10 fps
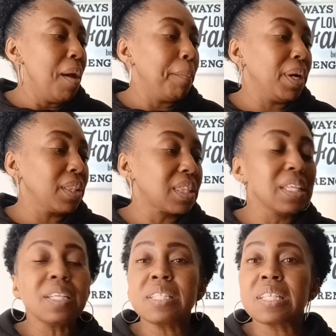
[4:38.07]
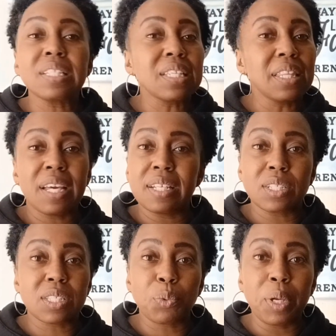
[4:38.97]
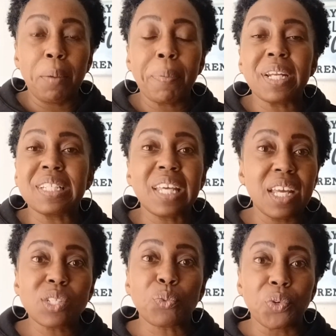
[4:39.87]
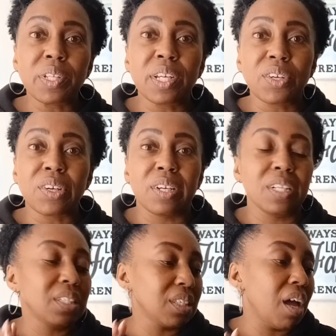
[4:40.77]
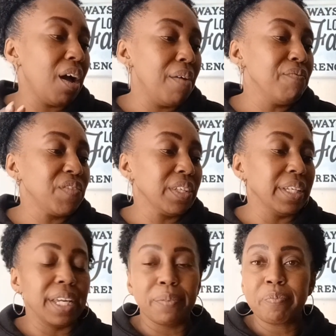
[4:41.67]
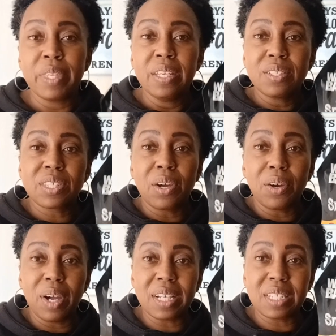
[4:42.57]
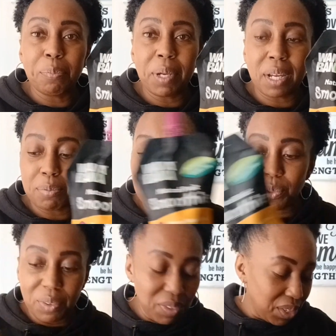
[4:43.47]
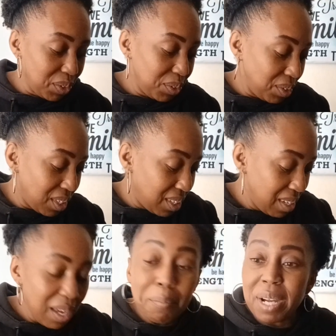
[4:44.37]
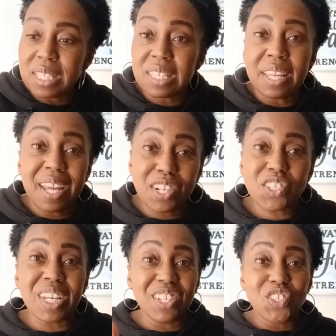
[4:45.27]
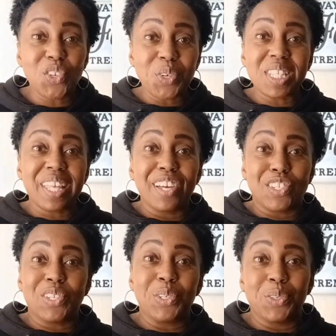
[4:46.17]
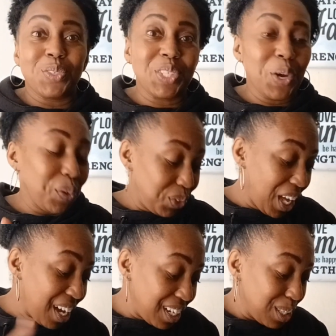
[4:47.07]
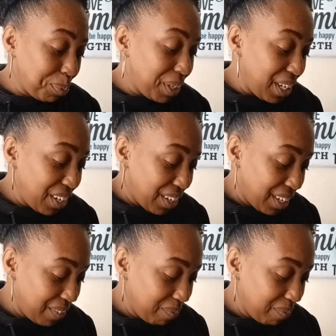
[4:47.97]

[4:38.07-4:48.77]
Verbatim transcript: But this isn't that sweet, but it tastes really good. It's um, filling. So I did pick up two of those. My son actually enjoys that too. So that is pretty good.